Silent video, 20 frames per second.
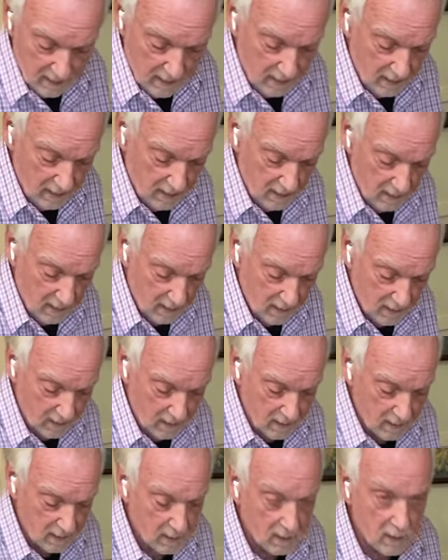let
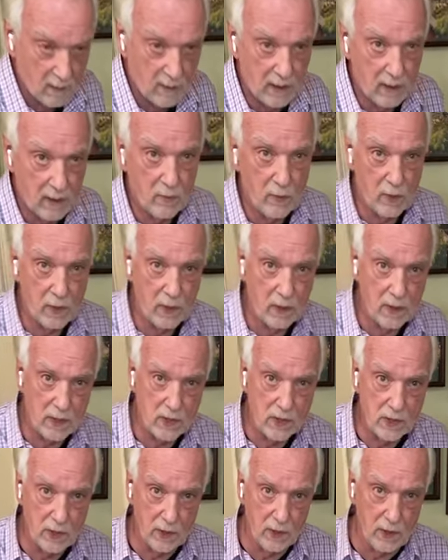me to get rid of
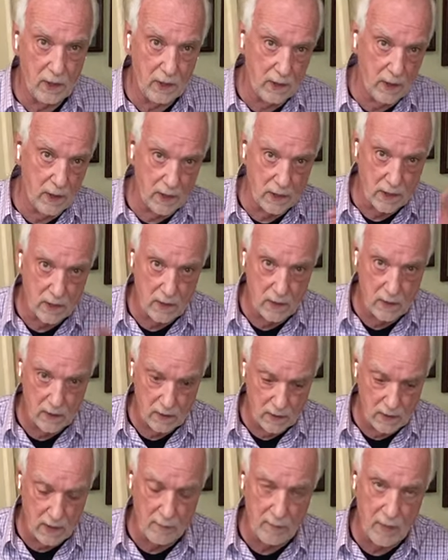this dirty dish.
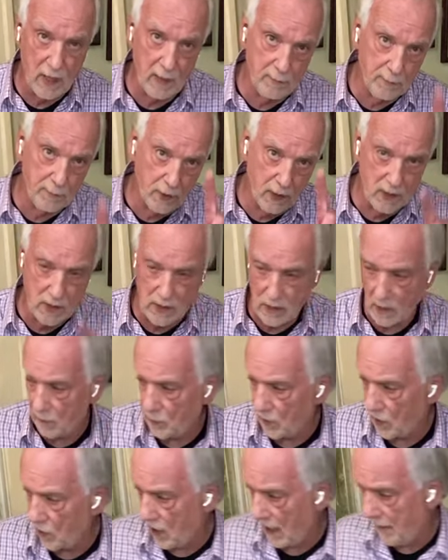Save my place. I'll
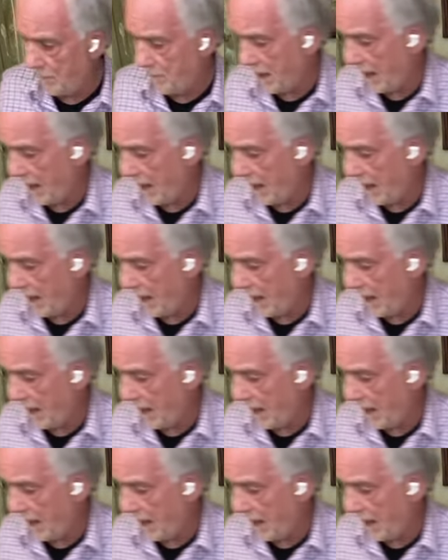be right